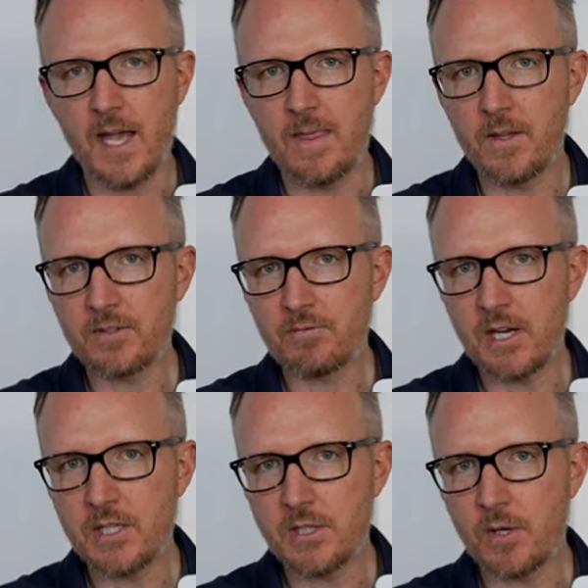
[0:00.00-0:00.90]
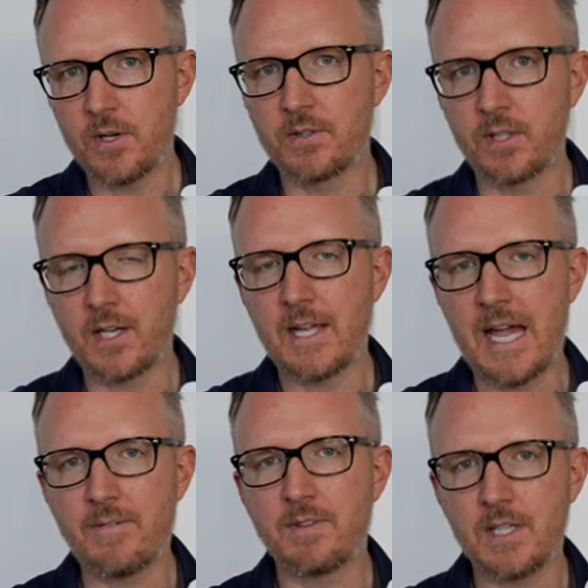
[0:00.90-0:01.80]
And this ratio, you're still gonna
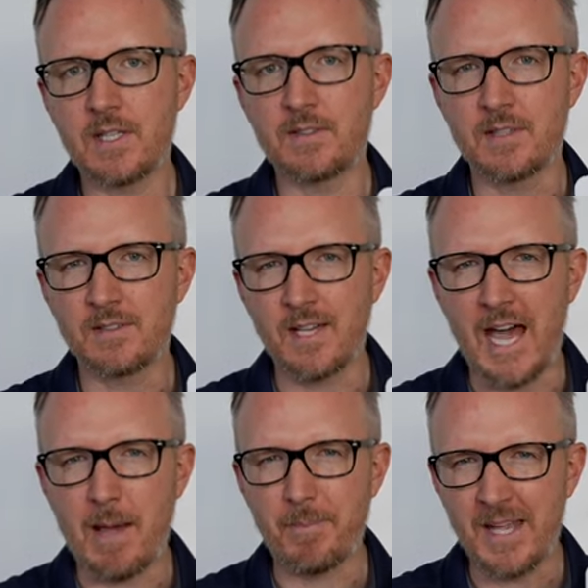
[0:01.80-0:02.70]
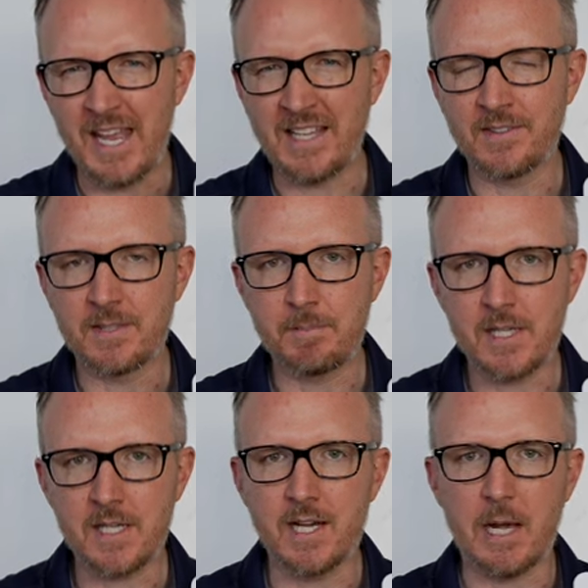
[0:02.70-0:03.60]
have decent top end speed.